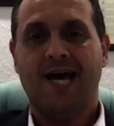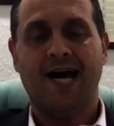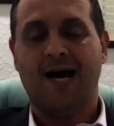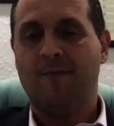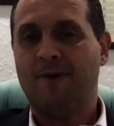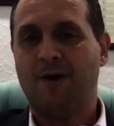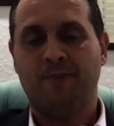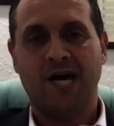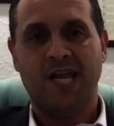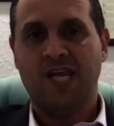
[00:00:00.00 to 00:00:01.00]

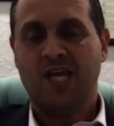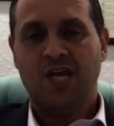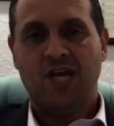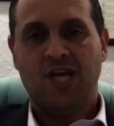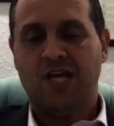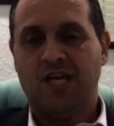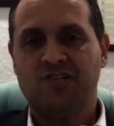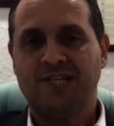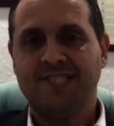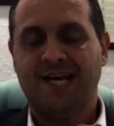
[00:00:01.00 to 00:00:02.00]
But it
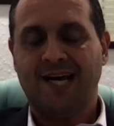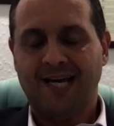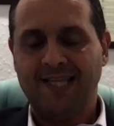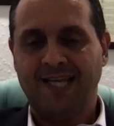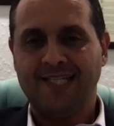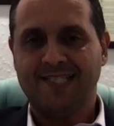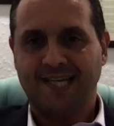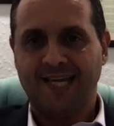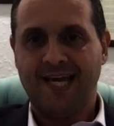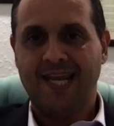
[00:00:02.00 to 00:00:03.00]
just highlights
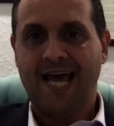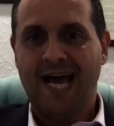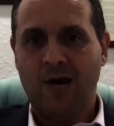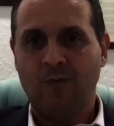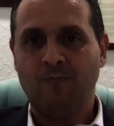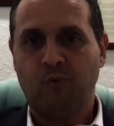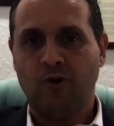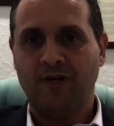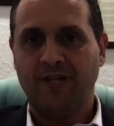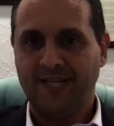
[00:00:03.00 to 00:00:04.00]
again how
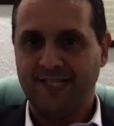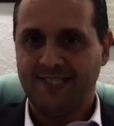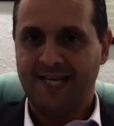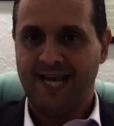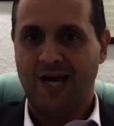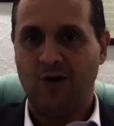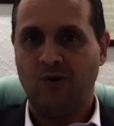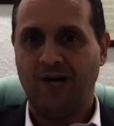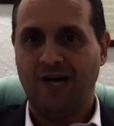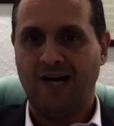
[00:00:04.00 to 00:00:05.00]
important it is
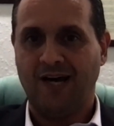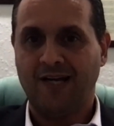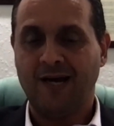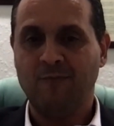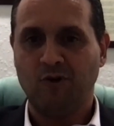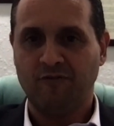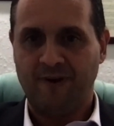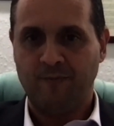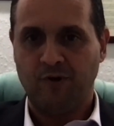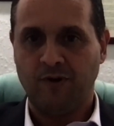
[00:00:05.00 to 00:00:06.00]
now, come
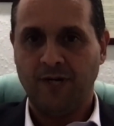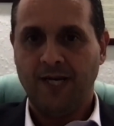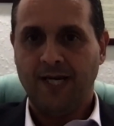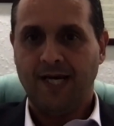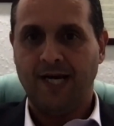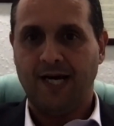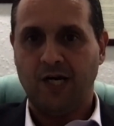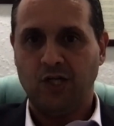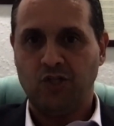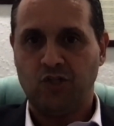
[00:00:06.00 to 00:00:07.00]
November,
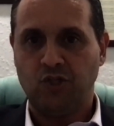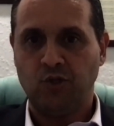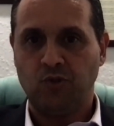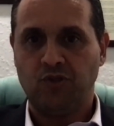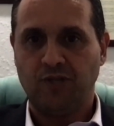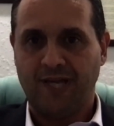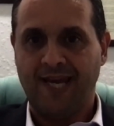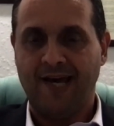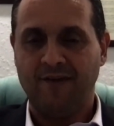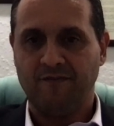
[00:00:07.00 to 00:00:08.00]
to
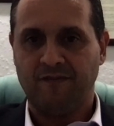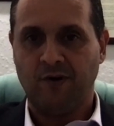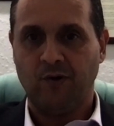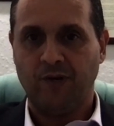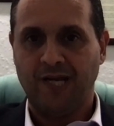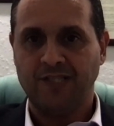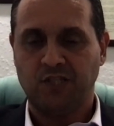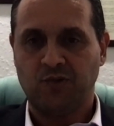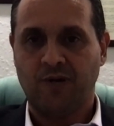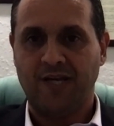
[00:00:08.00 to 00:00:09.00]
get out and vote and to
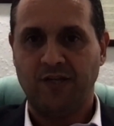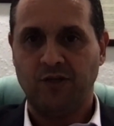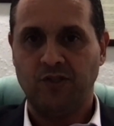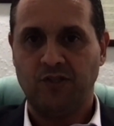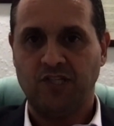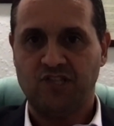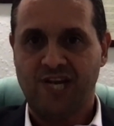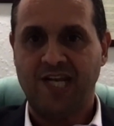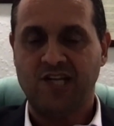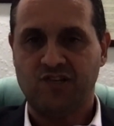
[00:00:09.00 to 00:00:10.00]
try to
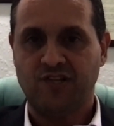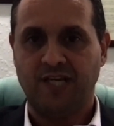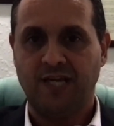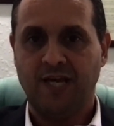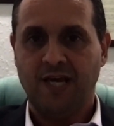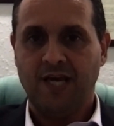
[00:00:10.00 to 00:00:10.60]
change the